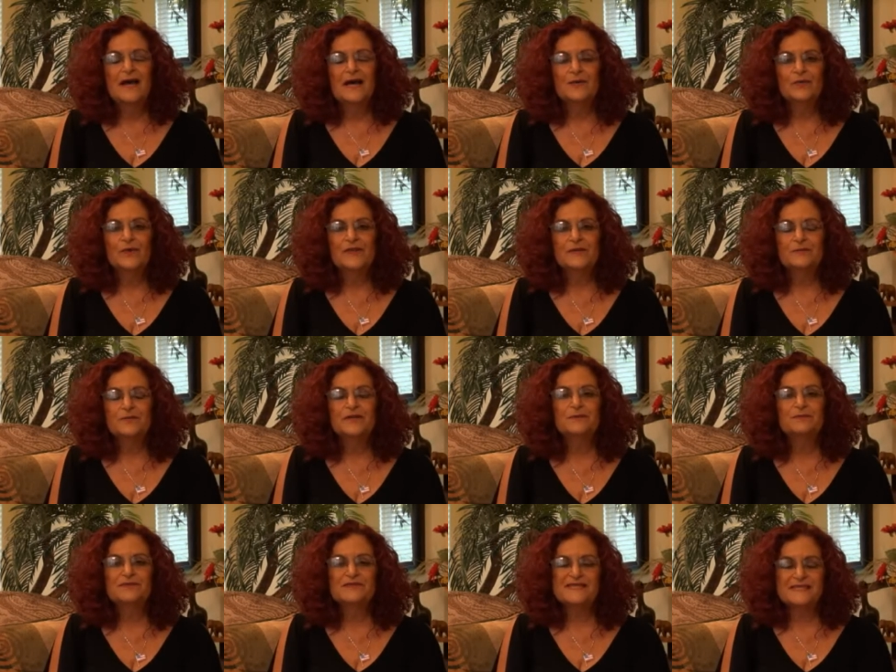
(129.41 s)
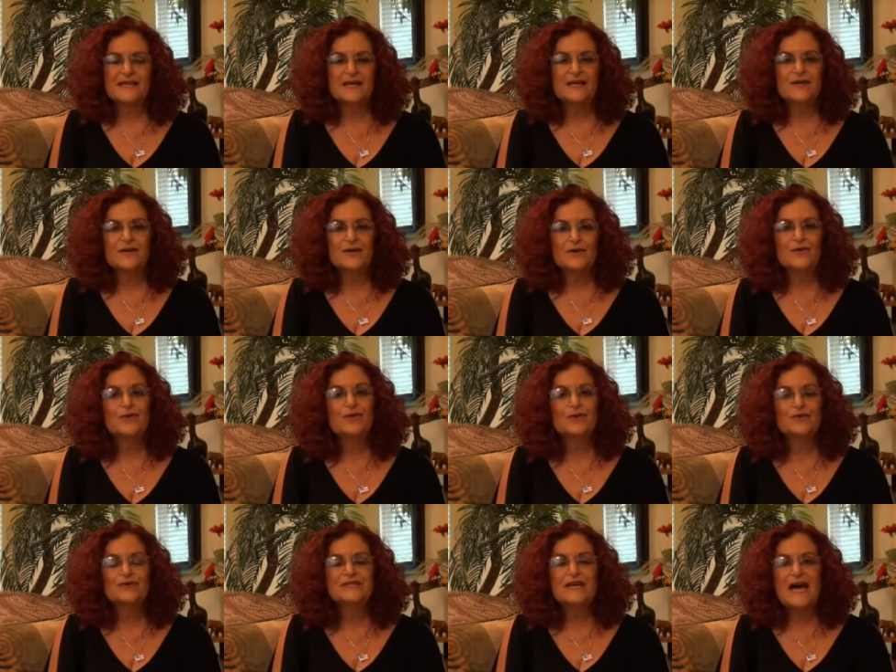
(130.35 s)
And when the people say no
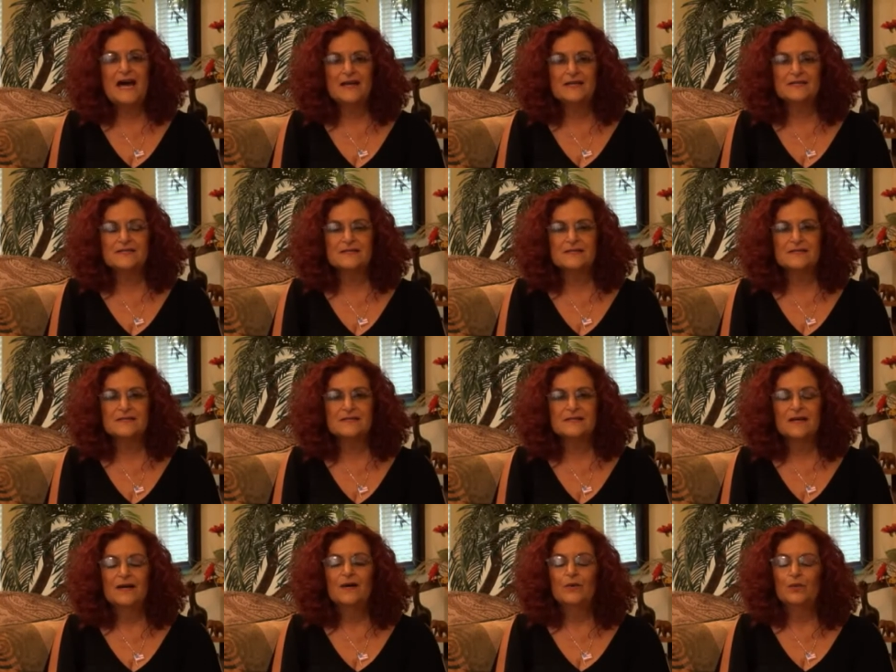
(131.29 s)
new taxes,